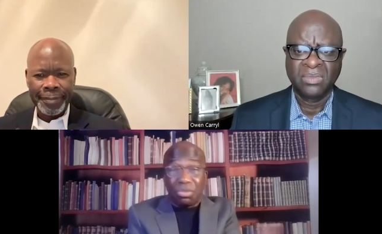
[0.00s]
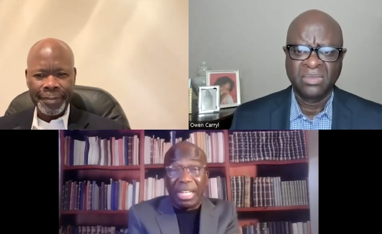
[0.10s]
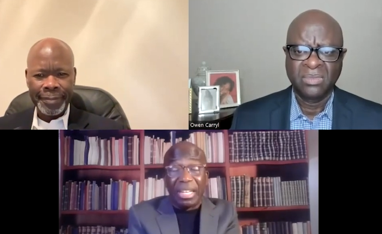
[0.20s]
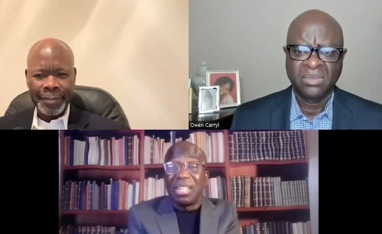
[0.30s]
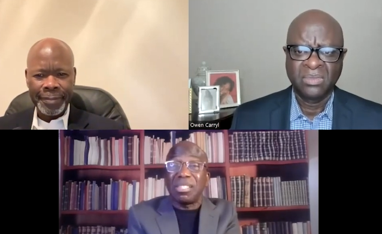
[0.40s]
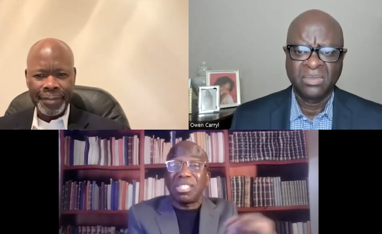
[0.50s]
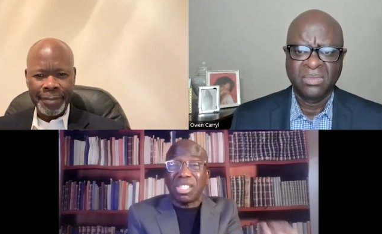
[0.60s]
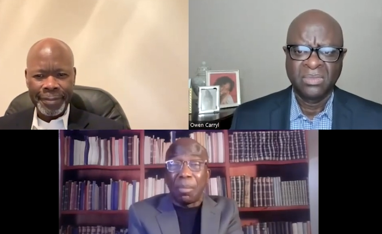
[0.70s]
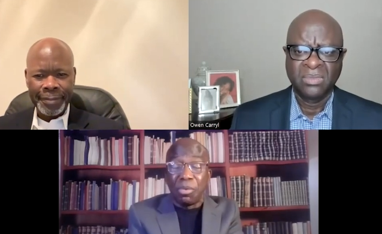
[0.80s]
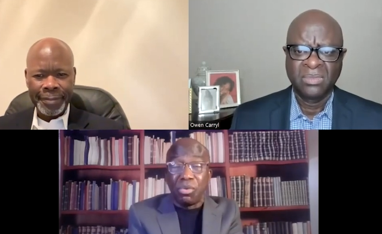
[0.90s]
Speaker 1: really the
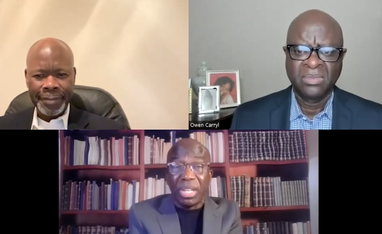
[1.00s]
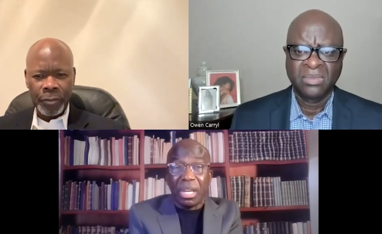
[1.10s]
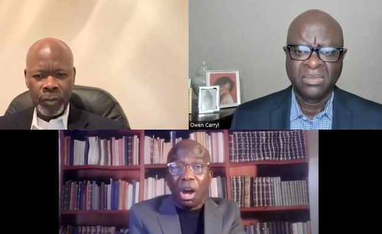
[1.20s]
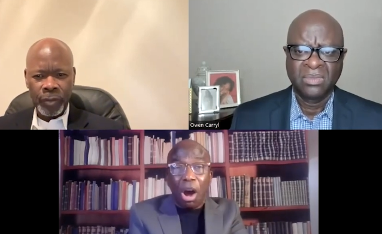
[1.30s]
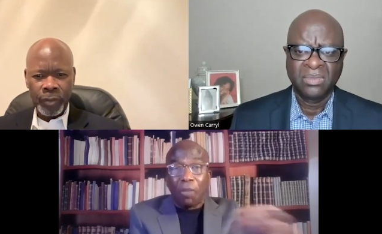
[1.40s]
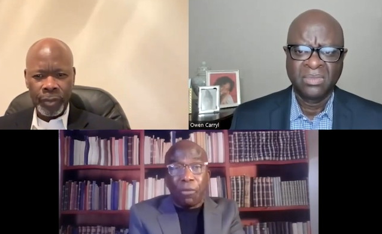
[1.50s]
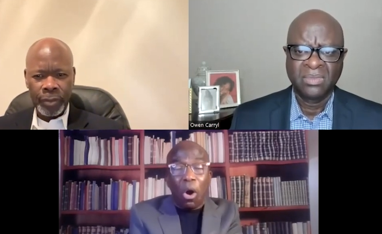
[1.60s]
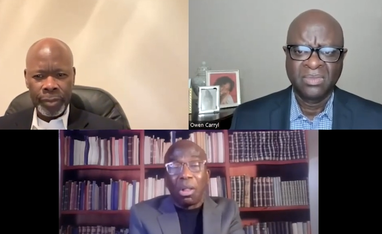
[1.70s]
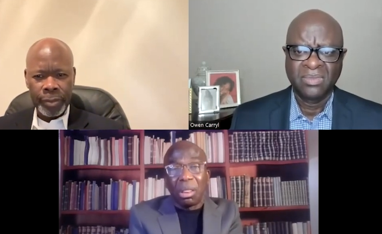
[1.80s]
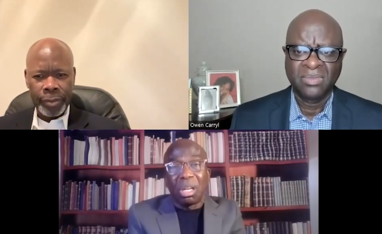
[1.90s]
summary of
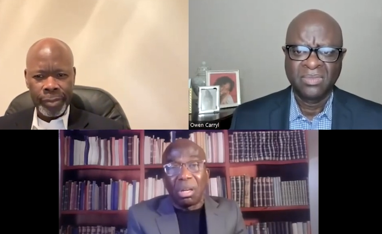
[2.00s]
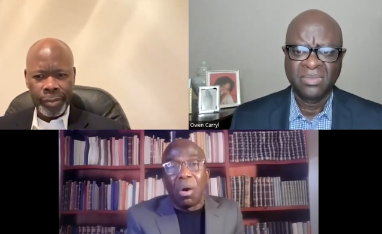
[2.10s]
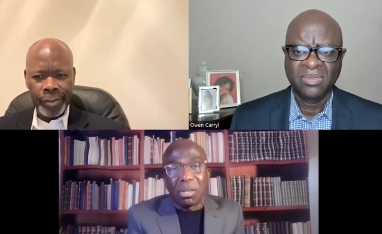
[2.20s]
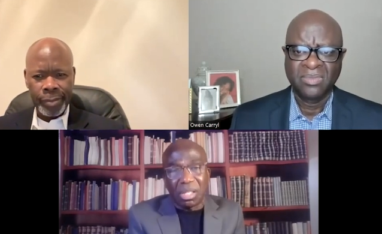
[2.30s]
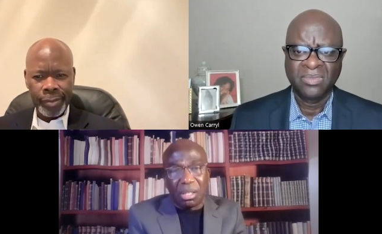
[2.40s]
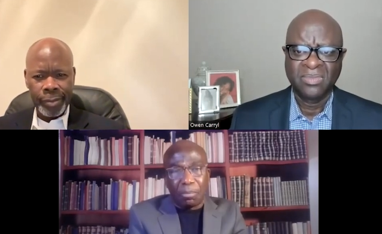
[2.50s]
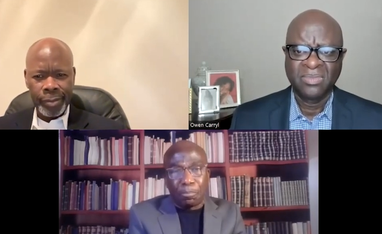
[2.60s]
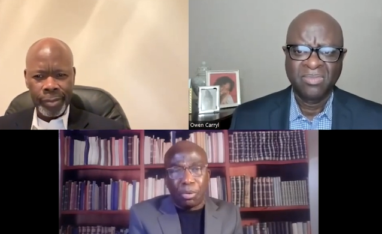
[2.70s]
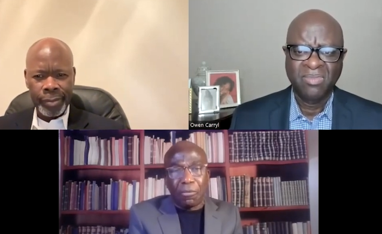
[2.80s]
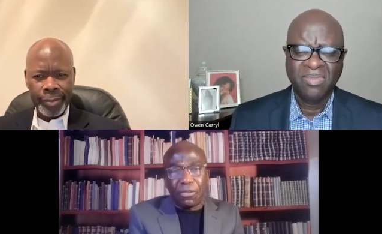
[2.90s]
all the laws and the
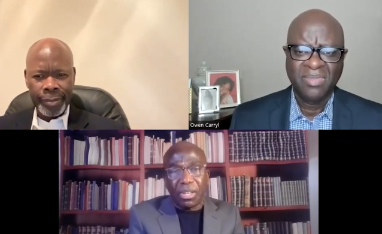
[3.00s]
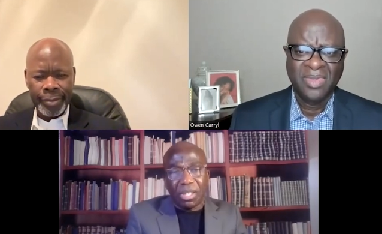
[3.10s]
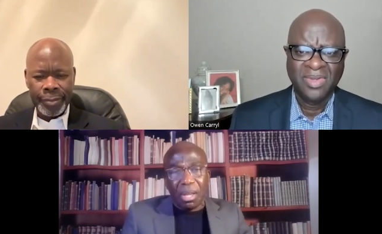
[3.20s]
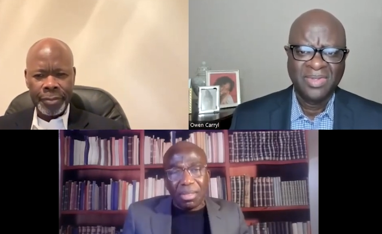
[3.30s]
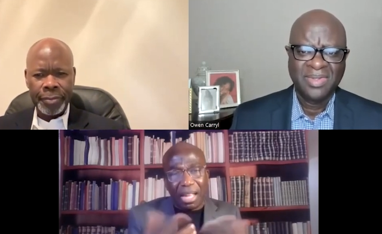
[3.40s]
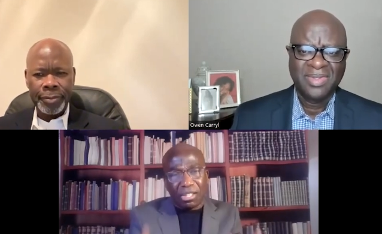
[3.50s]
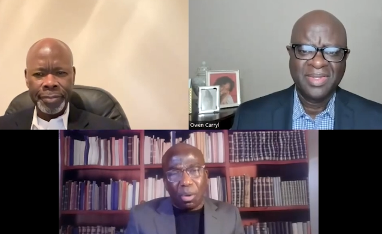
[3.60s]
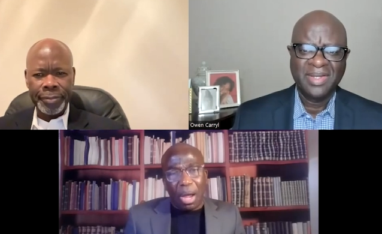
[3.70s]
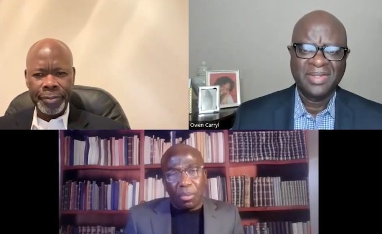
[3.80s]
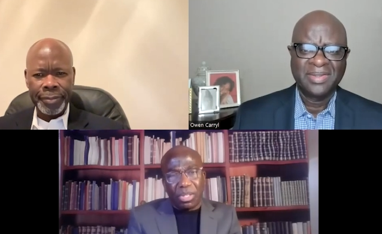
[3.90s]
prophets. That's
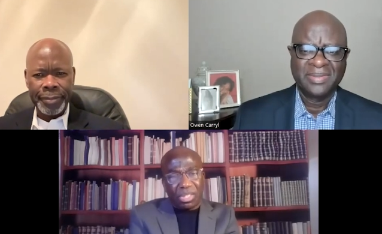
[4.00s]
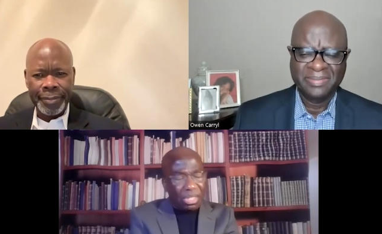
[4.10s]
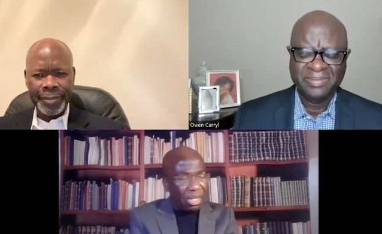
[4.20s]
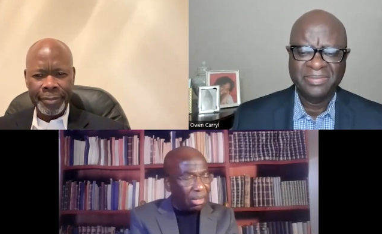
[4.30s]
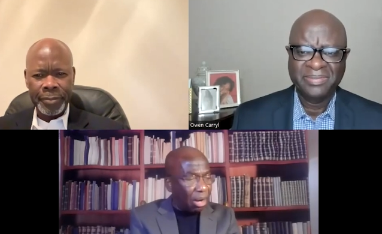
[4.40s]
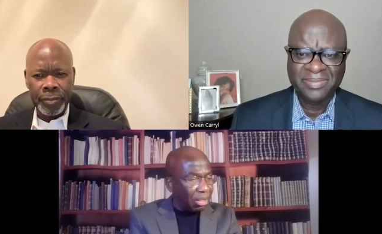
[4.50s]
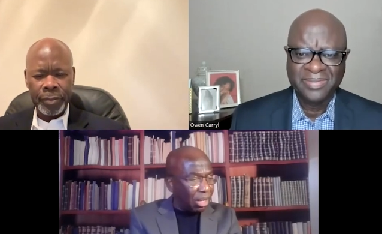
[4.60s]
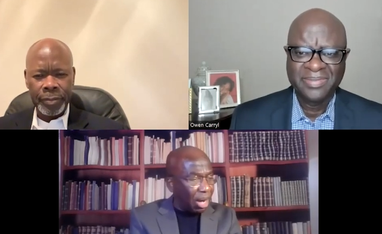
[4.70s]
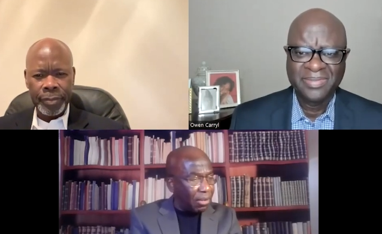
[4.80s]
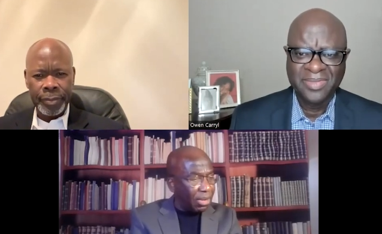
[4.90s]
how I see it, Dr.
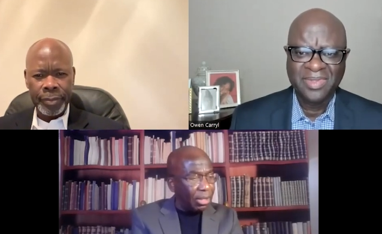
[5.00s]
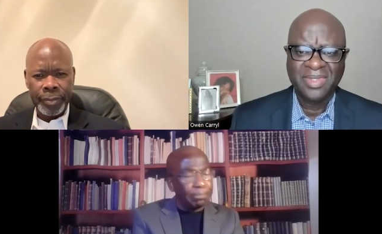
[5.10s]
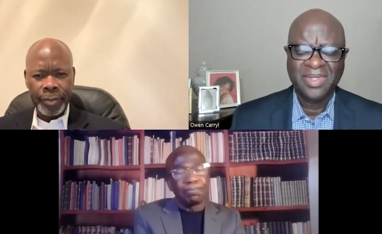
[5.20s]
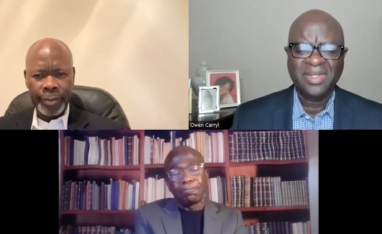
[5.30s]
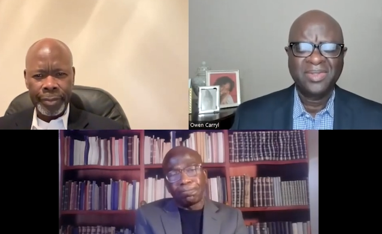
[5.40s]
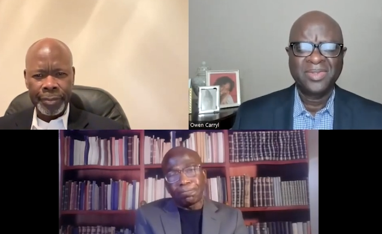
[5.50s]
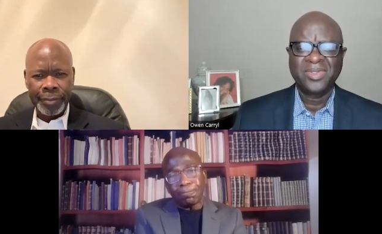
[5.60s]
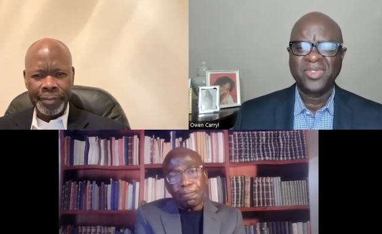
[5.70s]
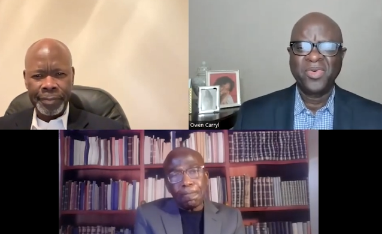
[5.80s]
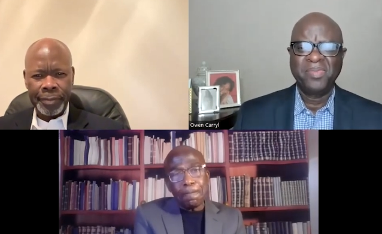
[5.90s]
Carroll.
Speaker 2: Thank you
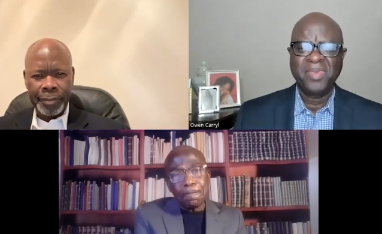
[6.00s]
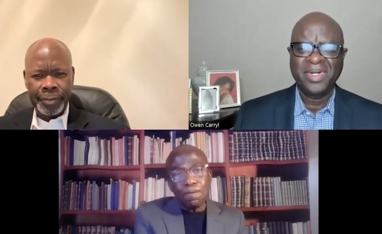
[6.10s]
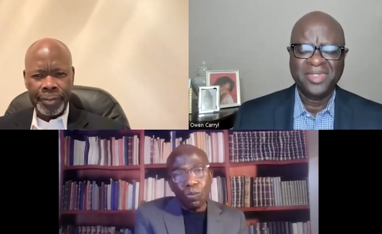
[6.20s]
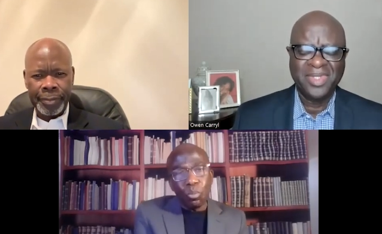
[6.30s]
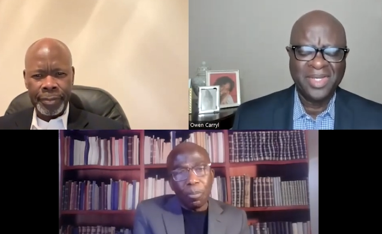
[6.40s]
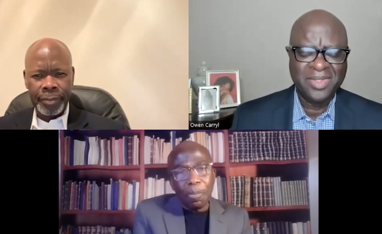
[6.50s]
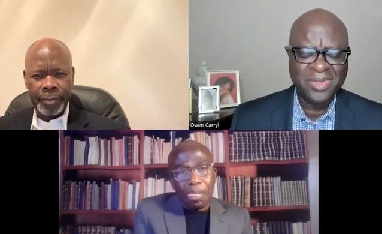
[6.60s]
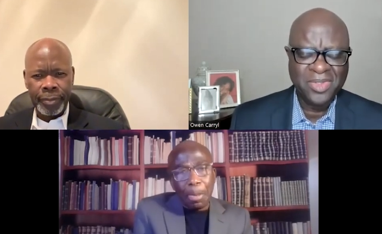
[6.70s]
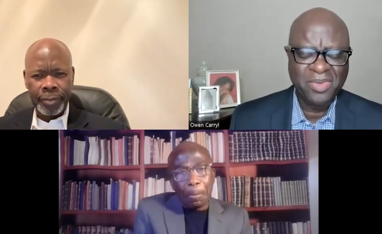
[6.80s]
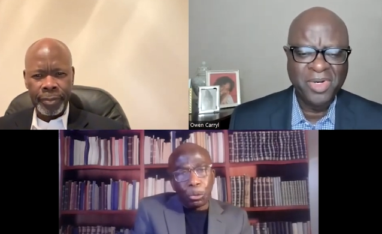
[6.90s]
so much. Thank
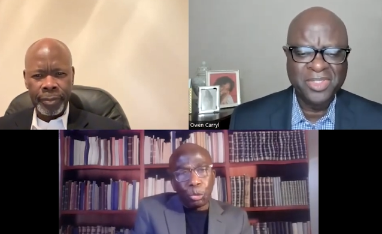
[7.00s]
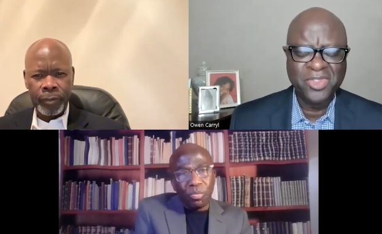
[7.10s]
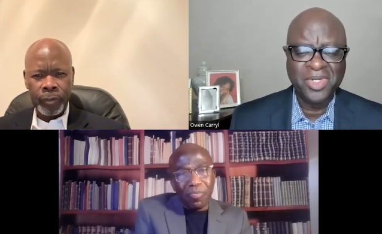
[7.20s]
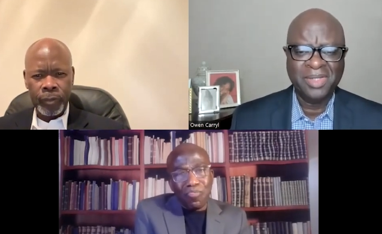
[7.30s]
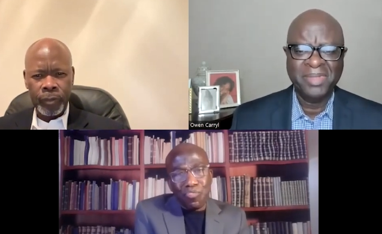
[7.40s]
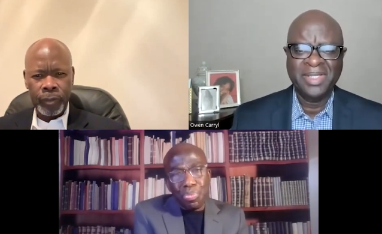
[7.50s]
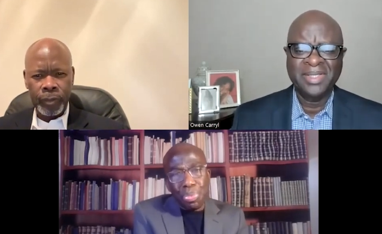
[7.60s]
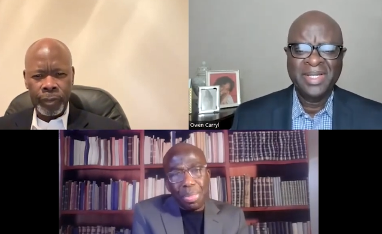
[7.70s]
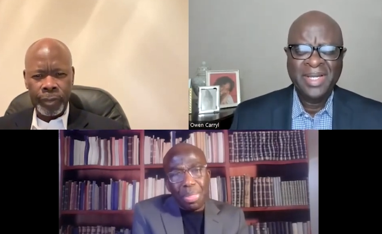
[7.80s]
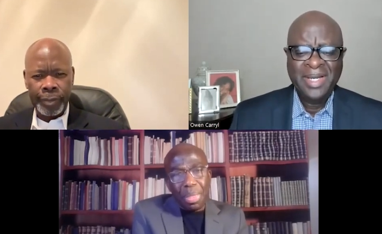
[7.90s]
you so much,
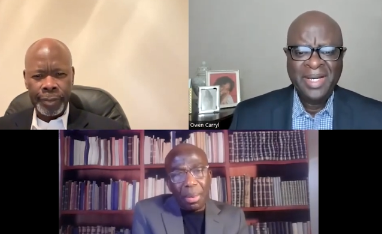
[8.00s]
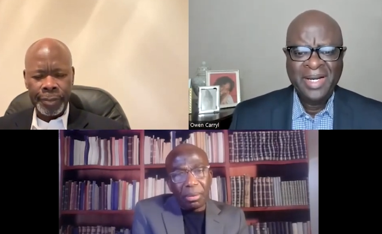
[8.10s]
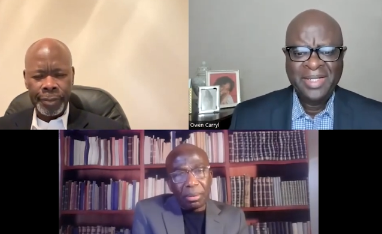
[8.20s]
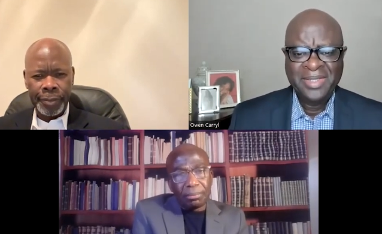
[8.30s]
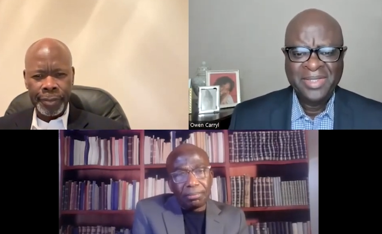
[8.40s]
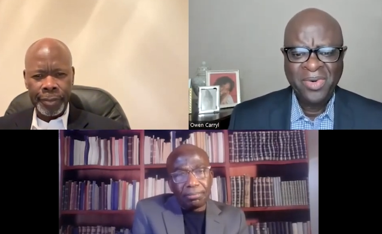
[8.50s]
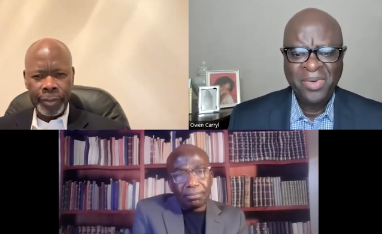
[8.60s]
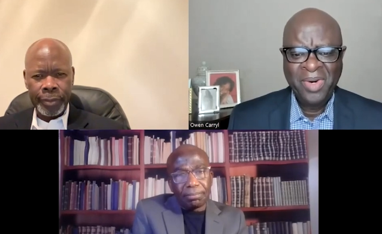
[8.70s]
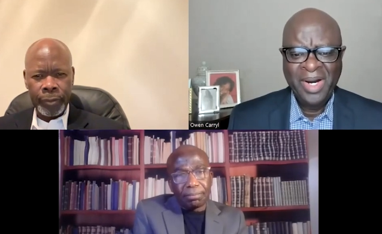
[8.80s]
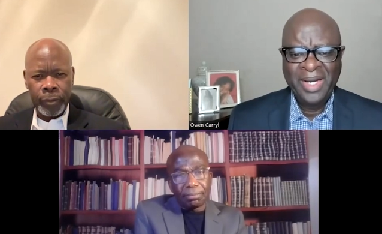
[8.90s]
gentlemen. You
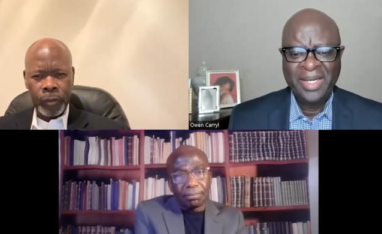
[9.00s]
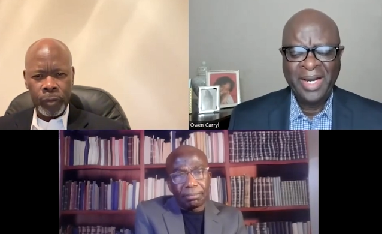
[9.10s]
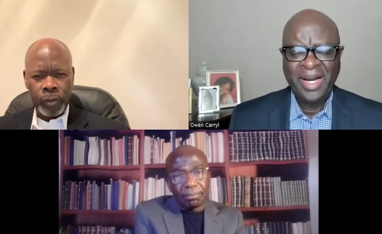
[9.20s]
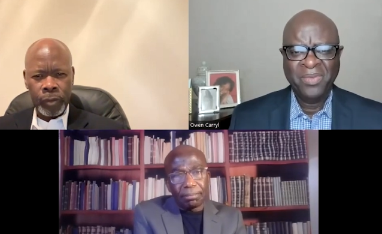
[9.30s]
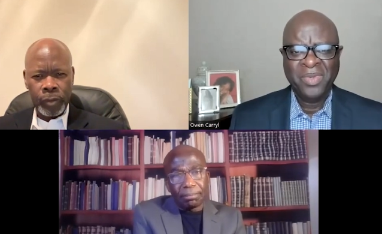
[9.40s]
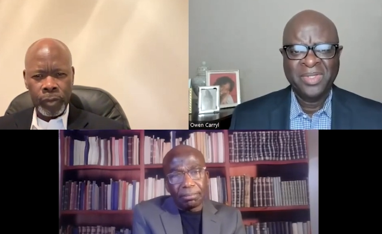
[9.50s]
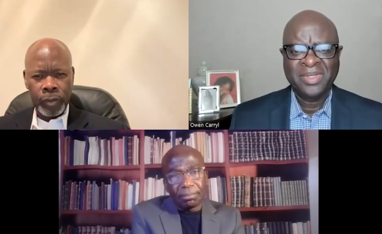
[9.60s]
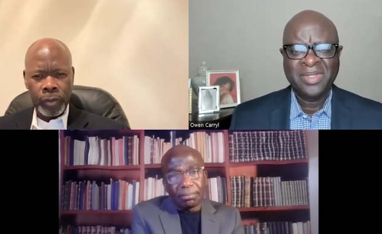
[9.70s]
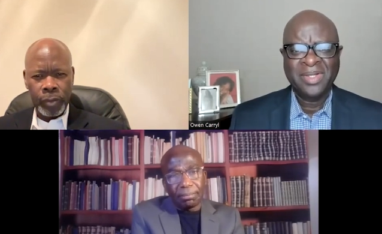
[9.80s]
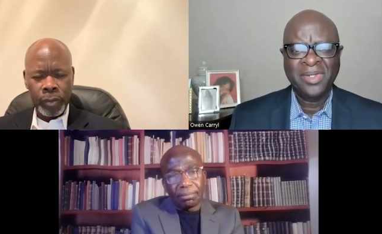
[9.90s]
know, I, I would